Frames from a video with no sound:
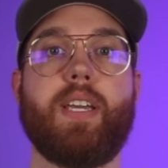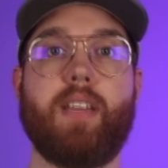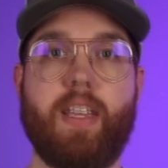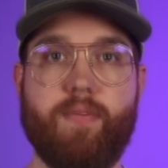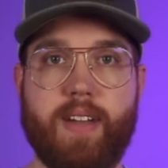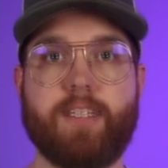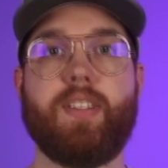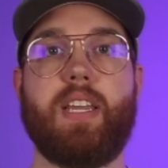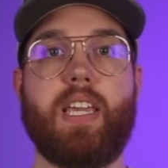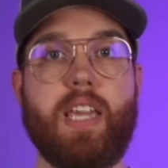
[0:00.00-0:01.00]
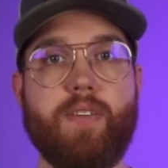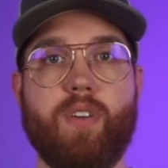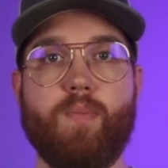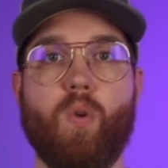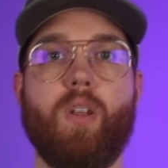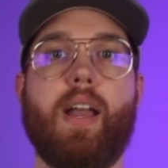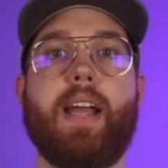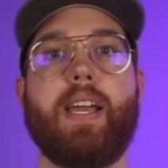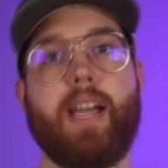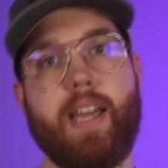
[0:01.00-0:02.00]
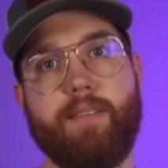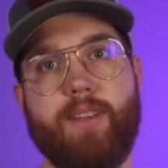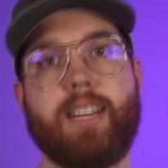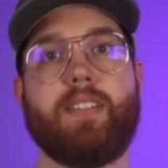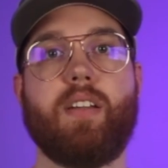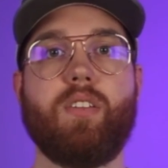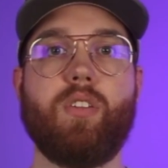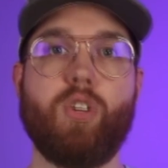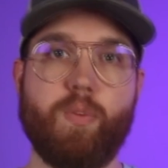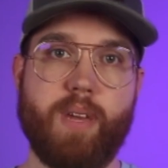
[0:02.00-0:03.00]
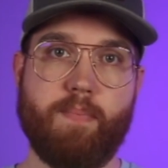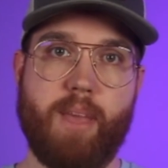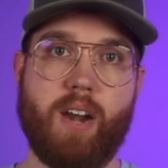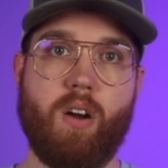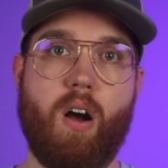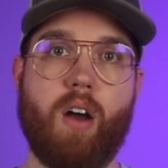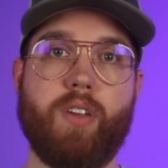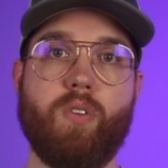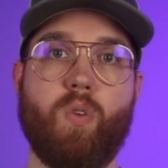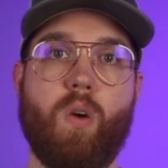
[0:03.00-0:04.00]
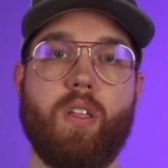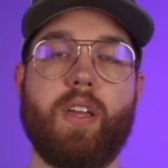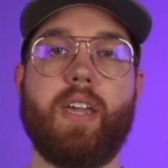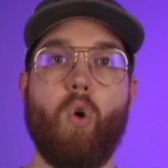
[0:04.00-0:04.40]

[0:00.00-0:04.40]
invest in even more lighting, and invest in a little bit better audio quality.